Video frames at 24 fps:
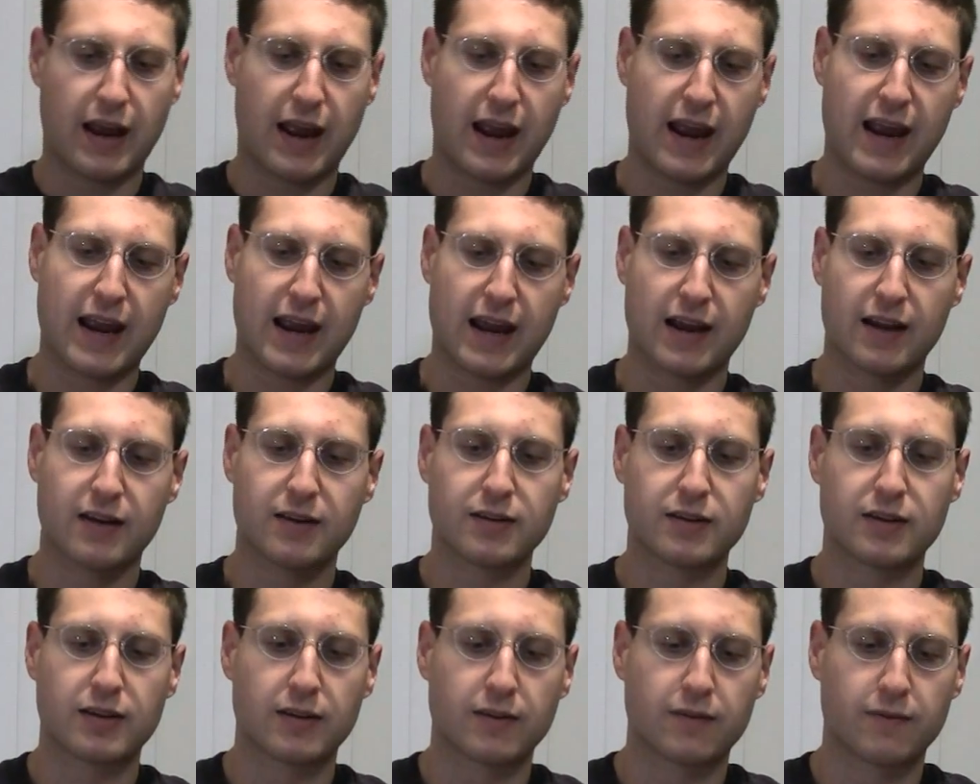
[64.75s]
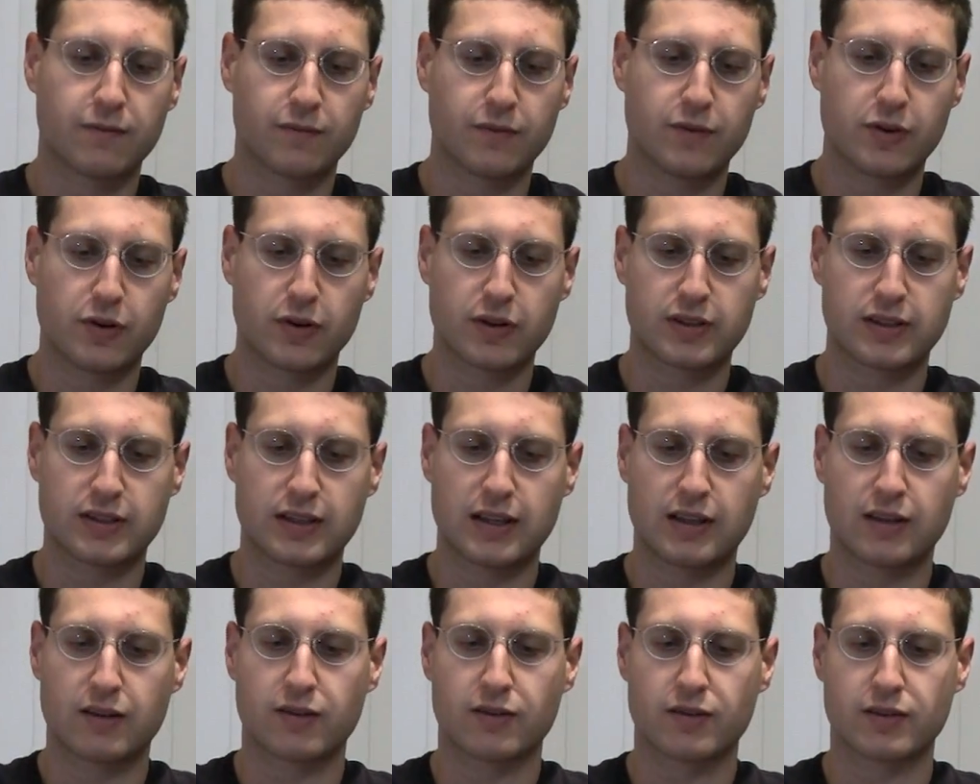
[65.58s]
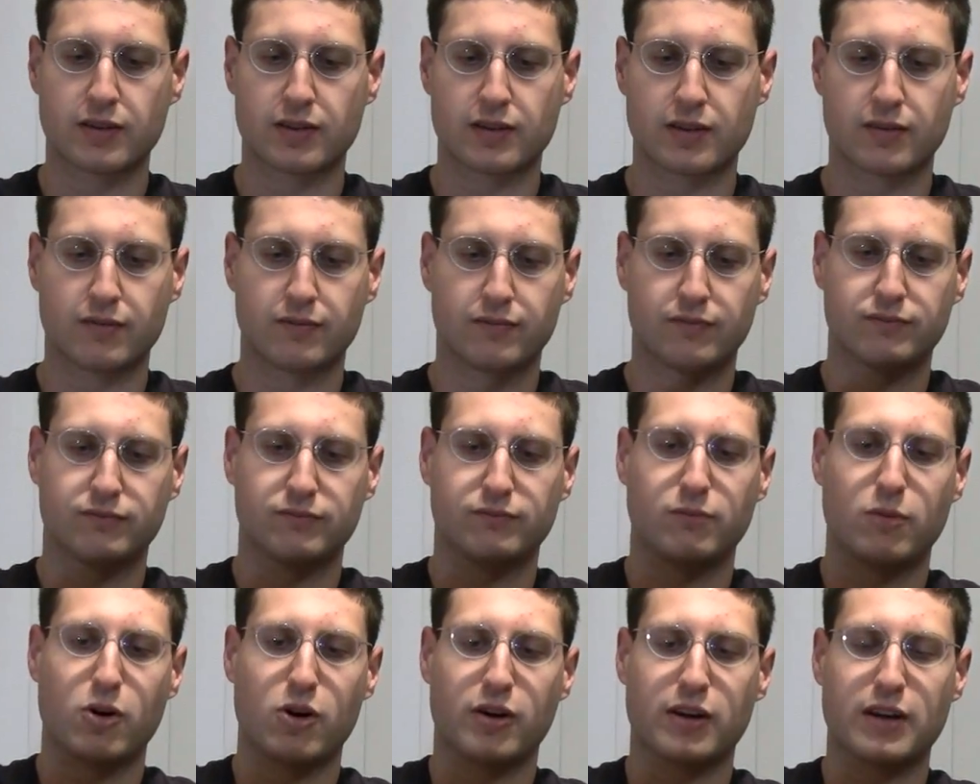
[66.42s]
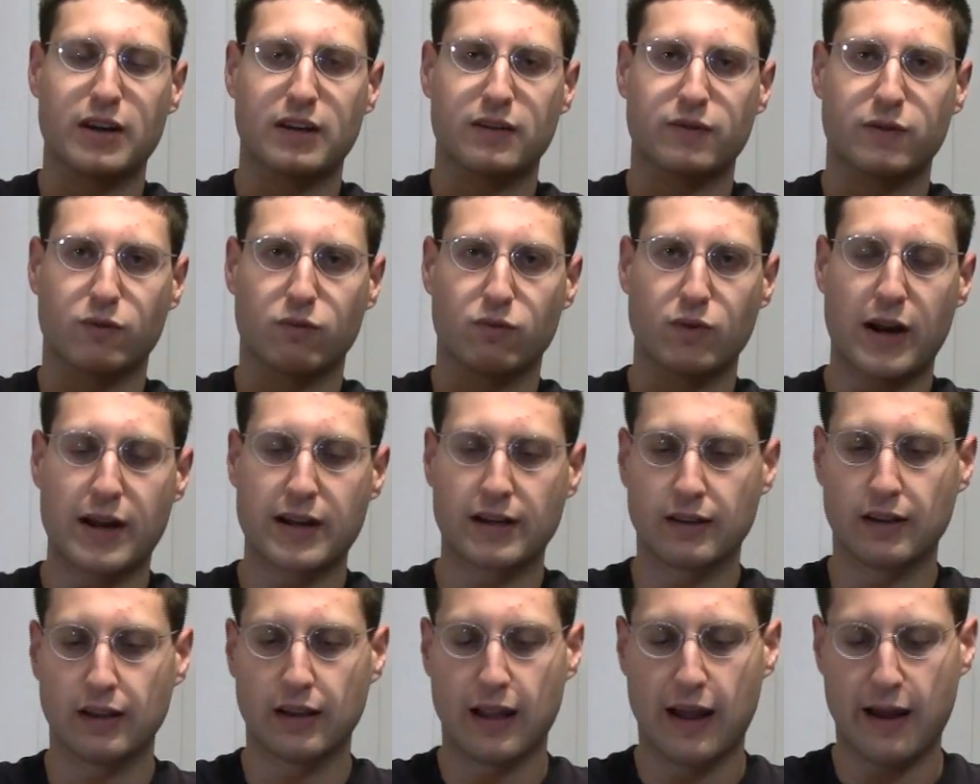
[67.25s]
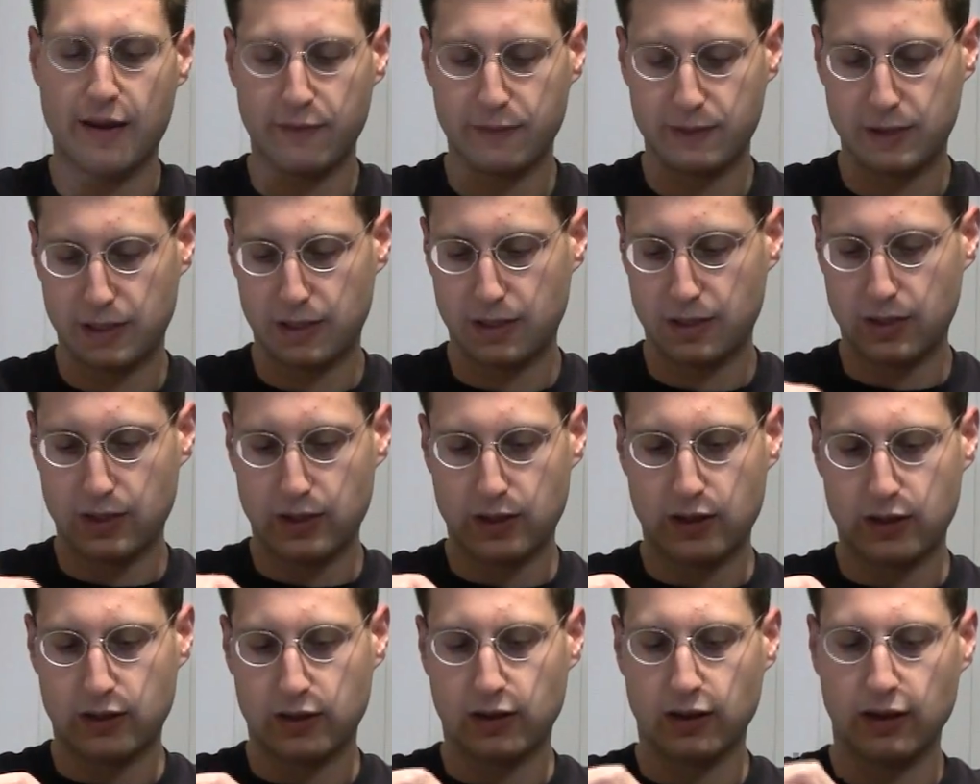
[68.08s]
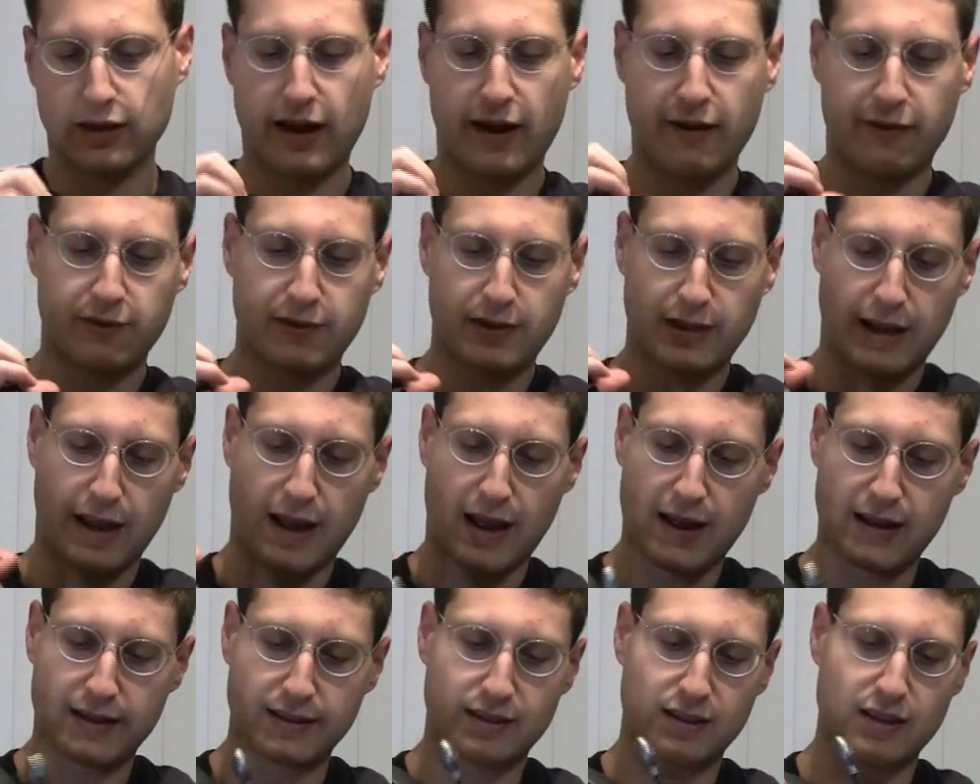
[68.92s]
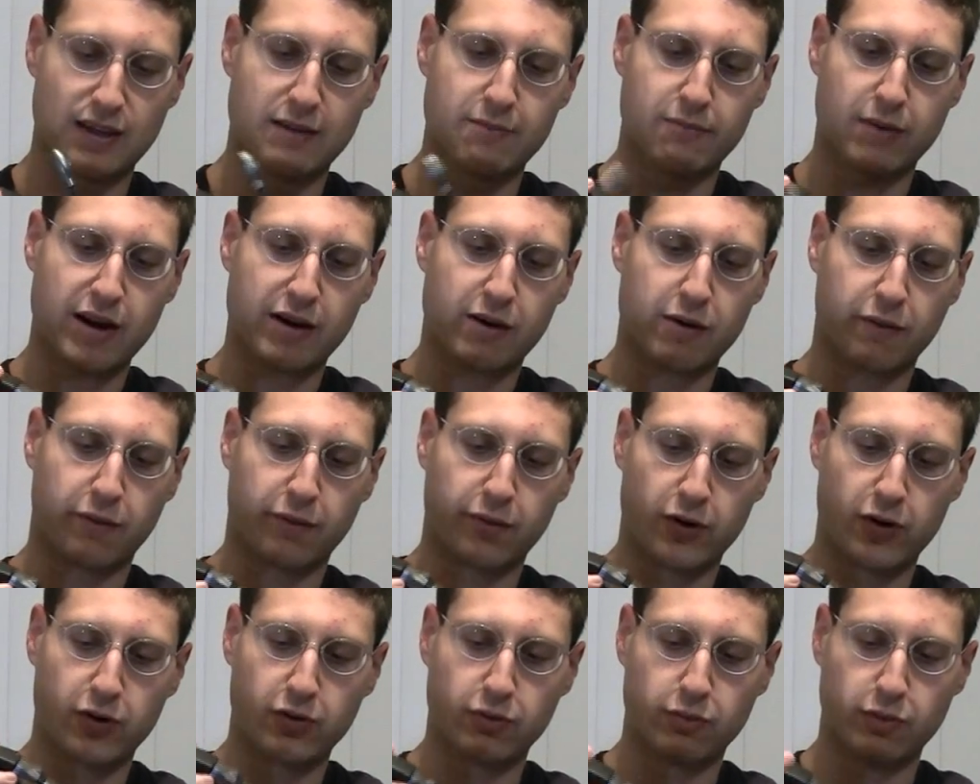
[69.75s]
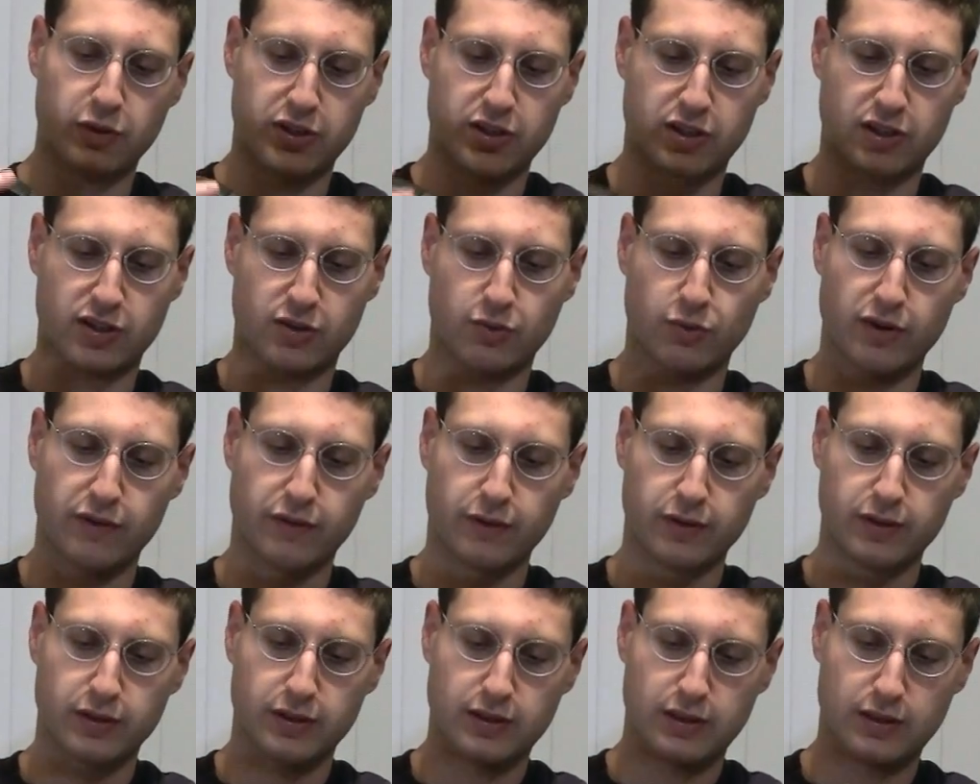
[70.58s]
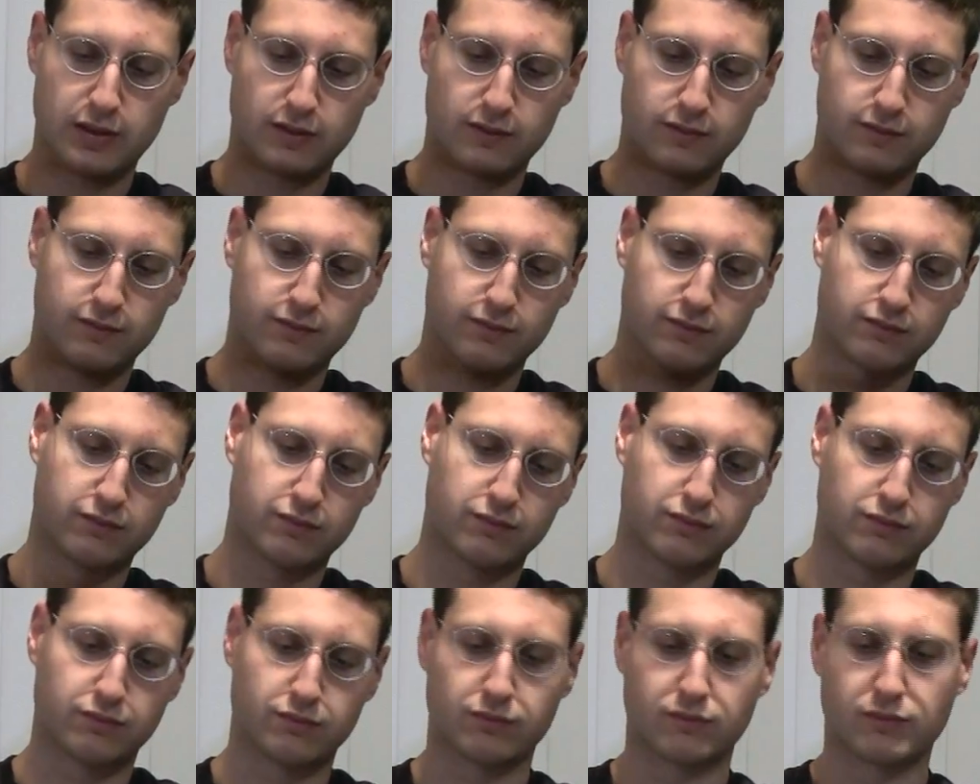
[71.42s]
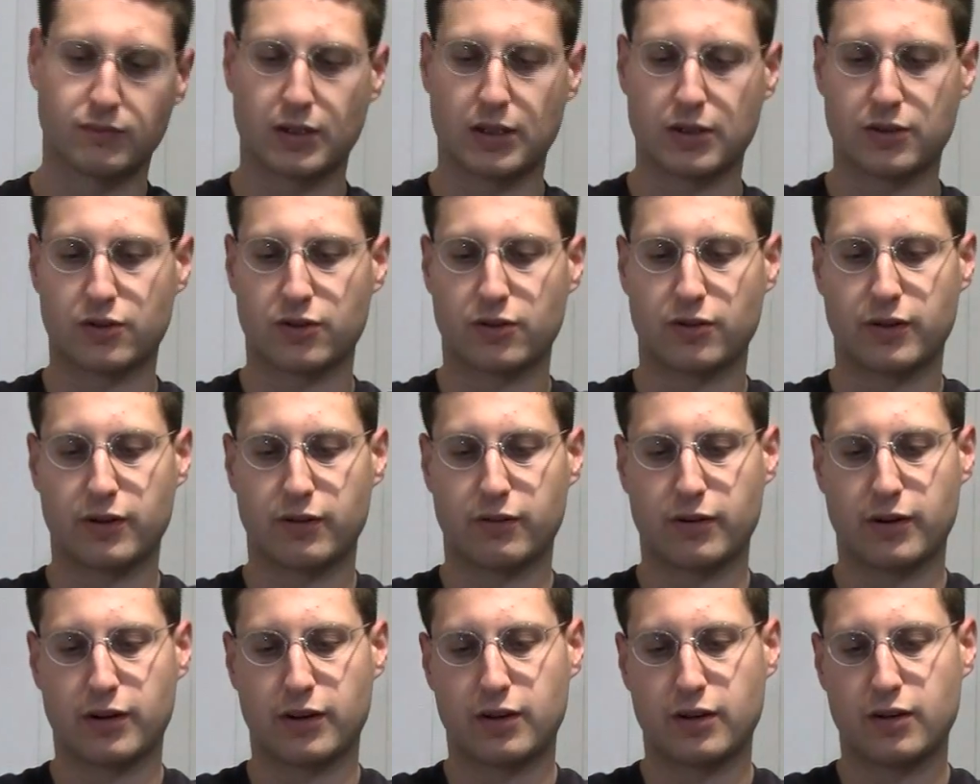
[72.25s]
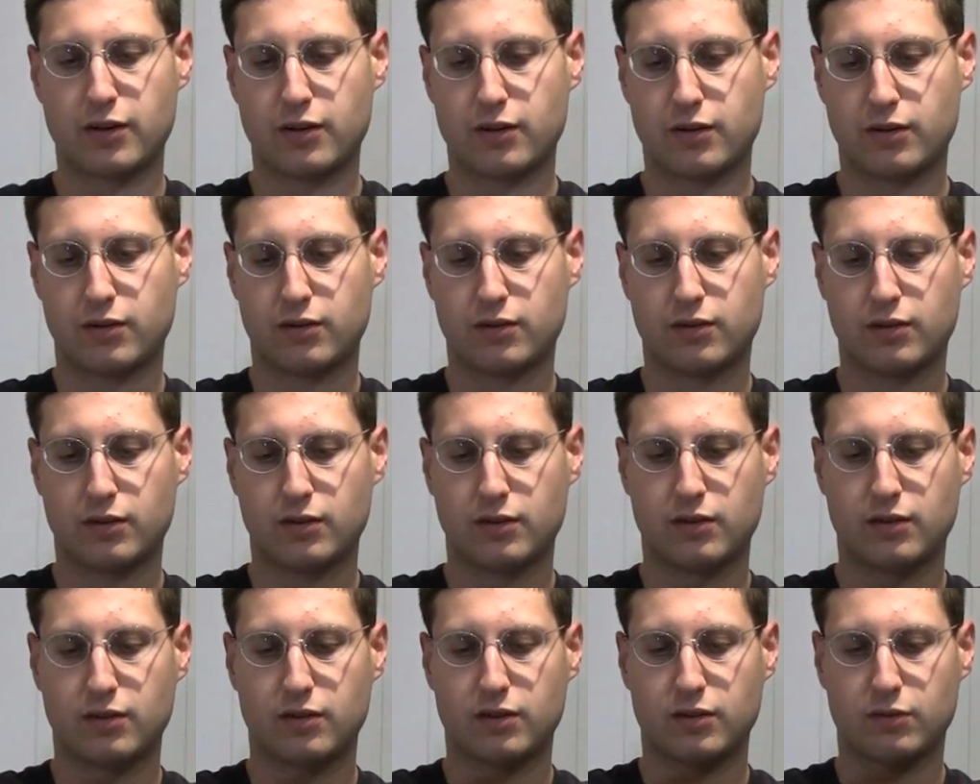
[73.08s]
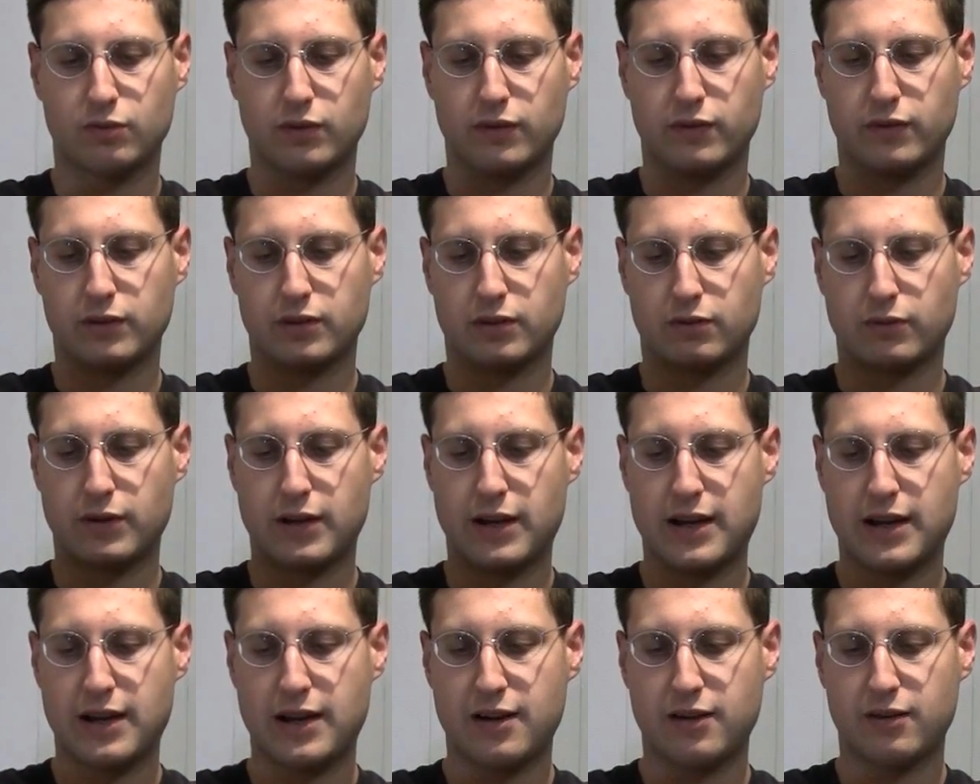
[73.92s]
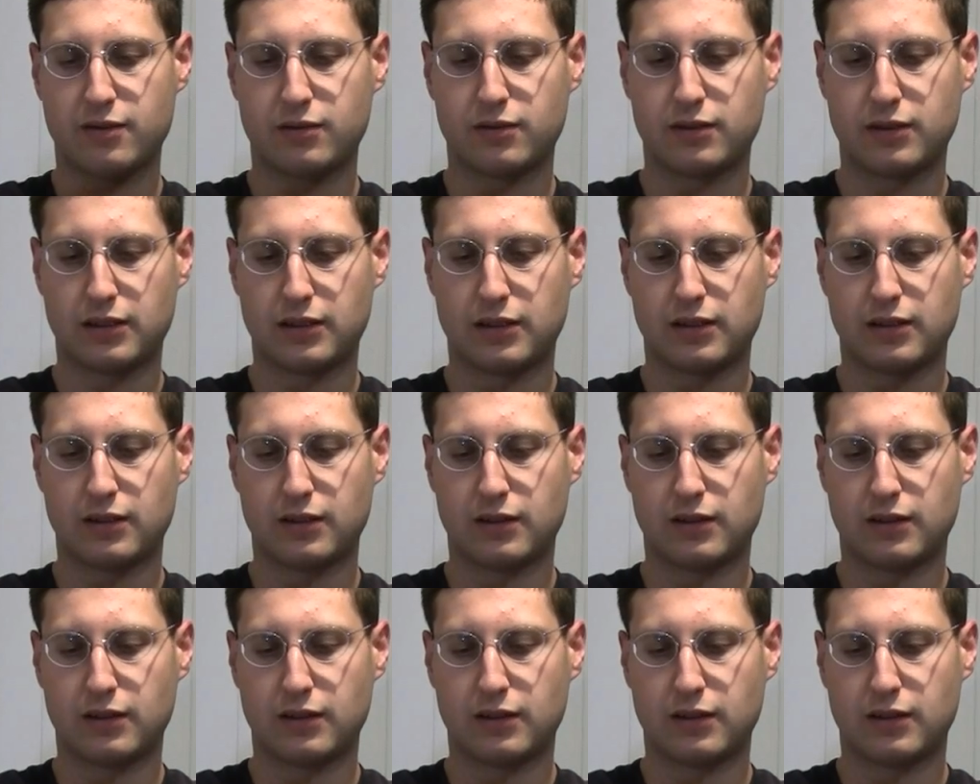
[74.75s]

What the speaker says: and you can see there's markings for right and left. The left has the microphone, which swivels. I'll show you right here. Swivels around